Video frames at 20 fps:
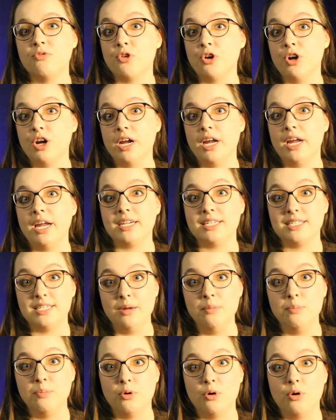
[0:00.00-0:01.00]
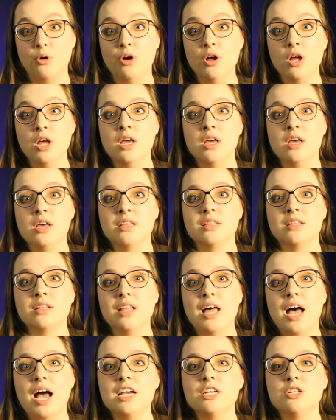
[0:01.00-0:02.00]
For example, the
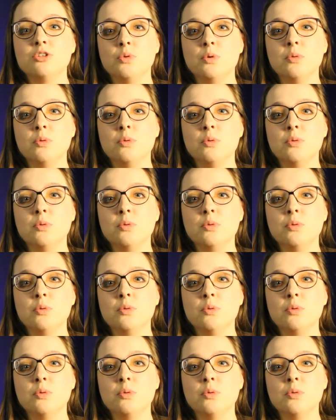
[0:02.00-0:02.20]
lies